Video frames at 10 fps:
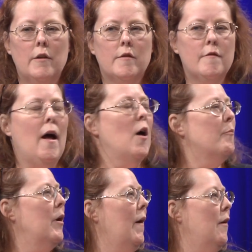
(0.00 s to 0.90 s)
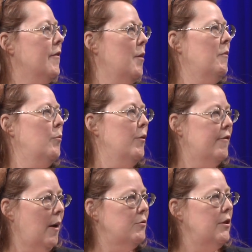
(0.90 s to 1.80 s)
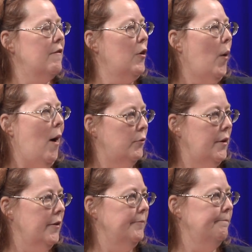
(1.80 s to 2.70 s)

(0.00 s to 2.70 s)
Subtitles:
does not bear out some of the perceptions that are out there.